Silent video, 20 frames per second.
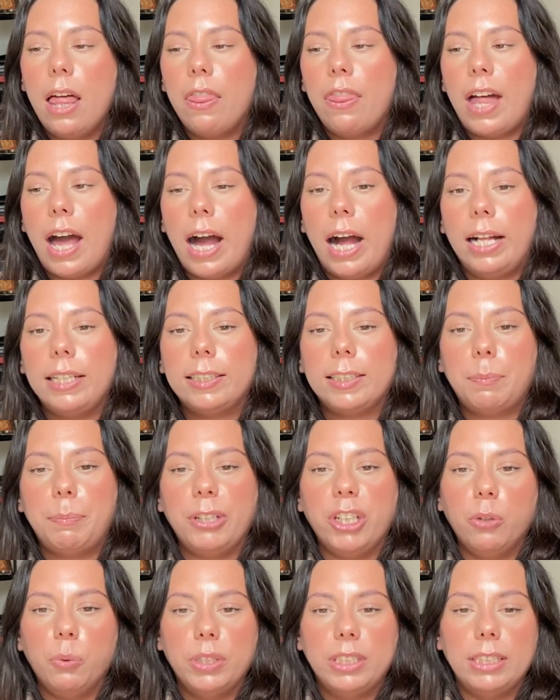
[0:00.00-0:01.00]
that
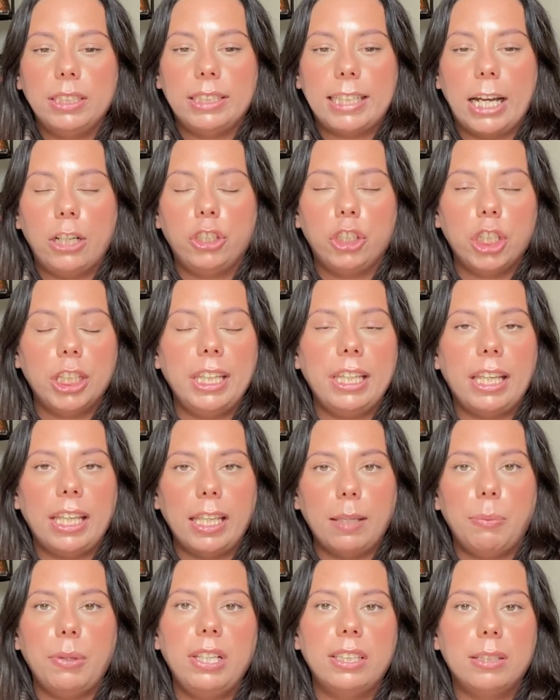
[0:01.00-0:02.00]
spirit was intentionally
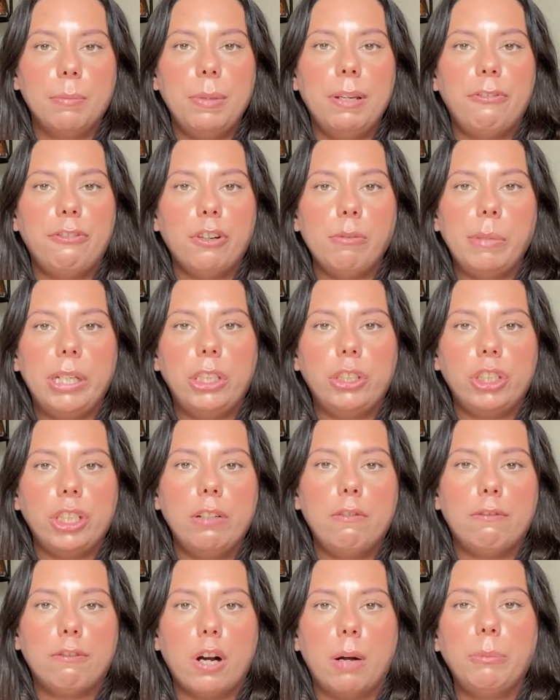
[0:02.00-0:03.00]
keeping some
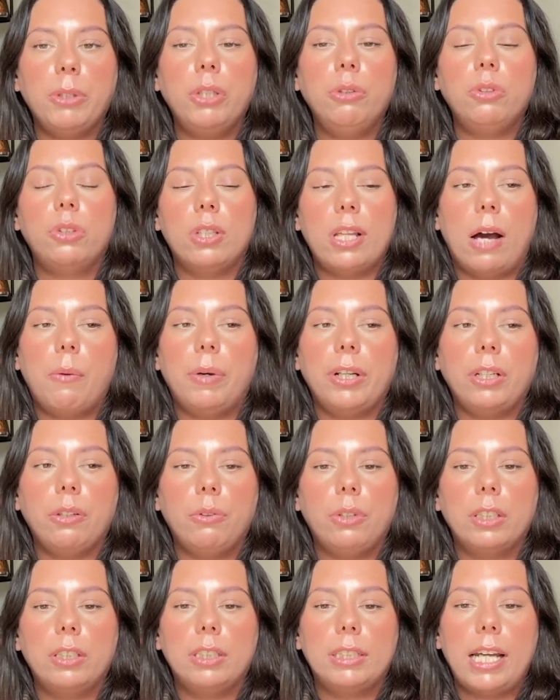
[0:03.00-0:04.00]
information from you so that way
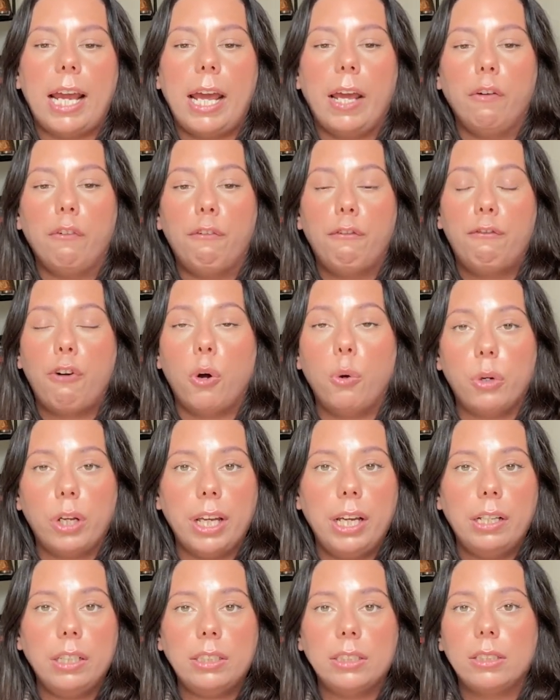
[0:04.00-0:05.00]
you could stay
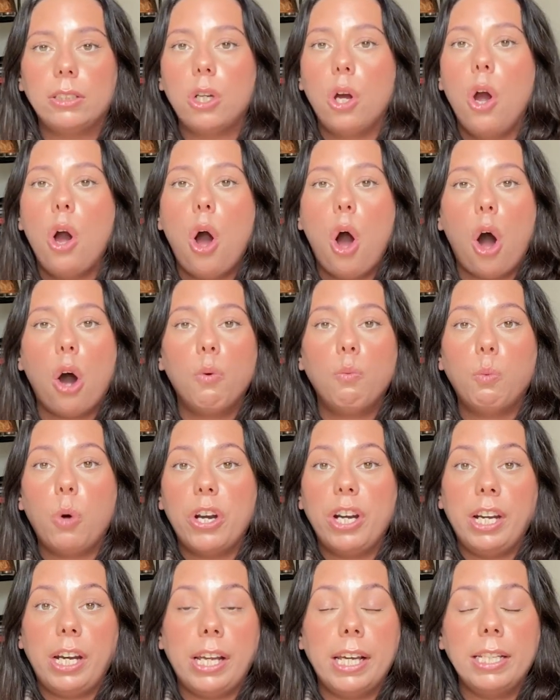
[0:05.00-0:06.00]
focused on
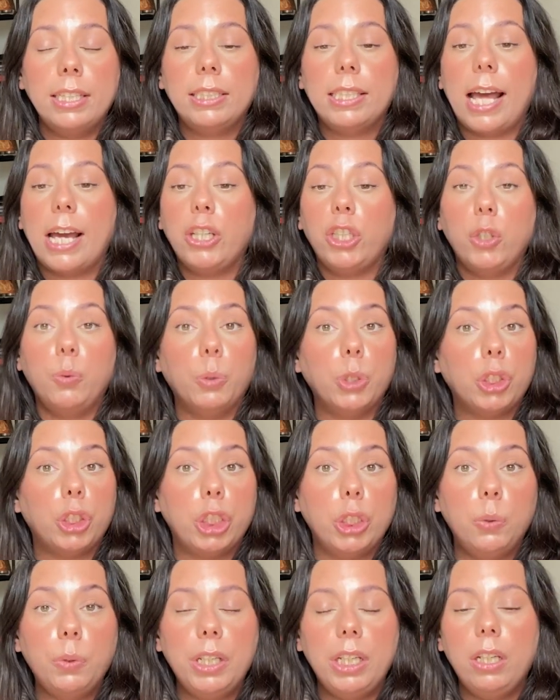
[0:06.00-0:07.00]
what it is that you were
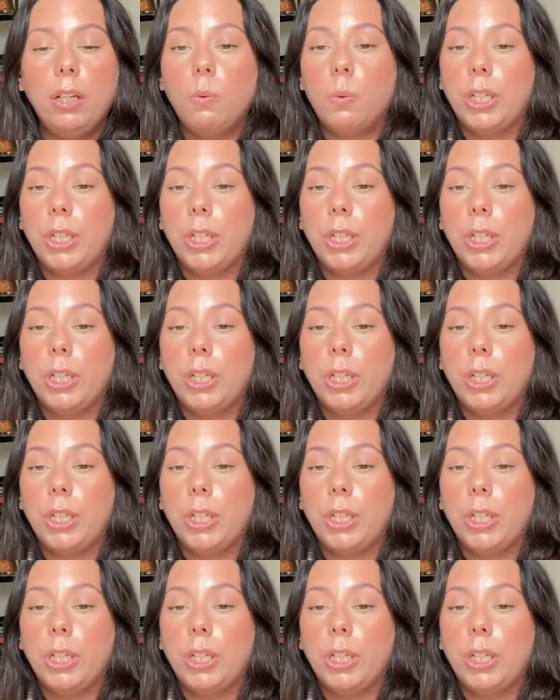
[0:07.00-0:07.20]
doing,